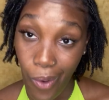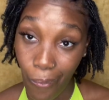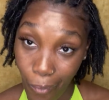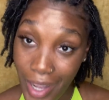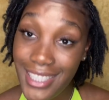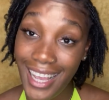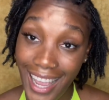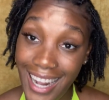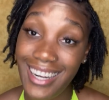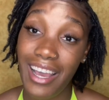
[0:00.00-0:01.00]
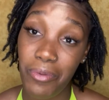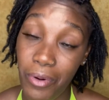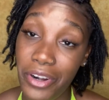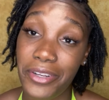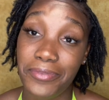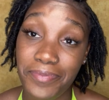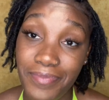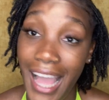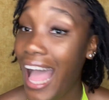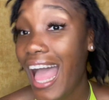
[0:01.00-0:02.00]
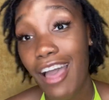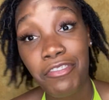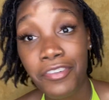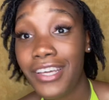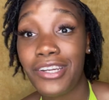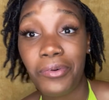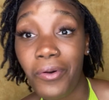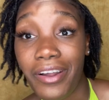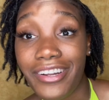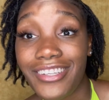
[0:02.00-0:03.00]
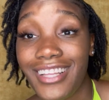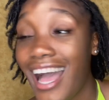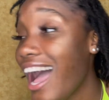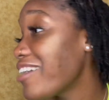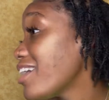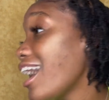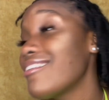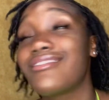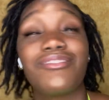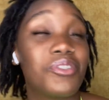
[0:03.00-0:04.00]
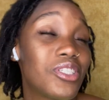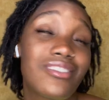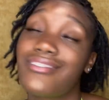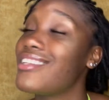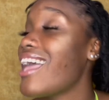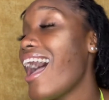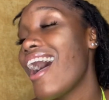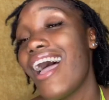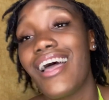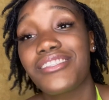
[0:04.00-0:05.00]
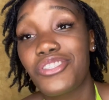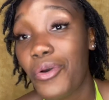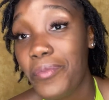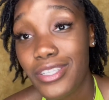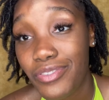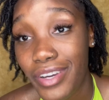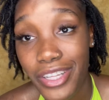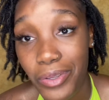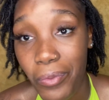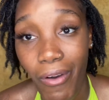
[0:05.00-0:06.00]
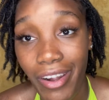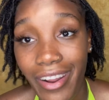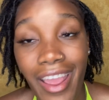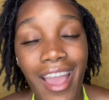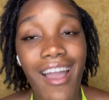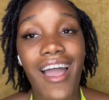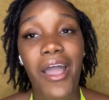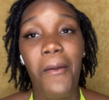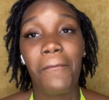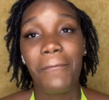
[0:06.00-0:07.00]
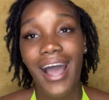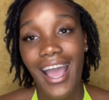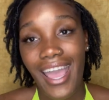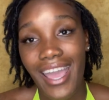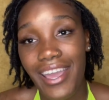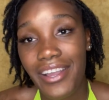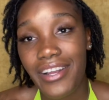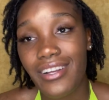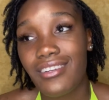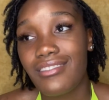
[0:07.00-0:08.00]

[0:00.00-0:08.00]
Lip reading: Once I got in that water, I had fun in the water. I had so much fun in the water. My hair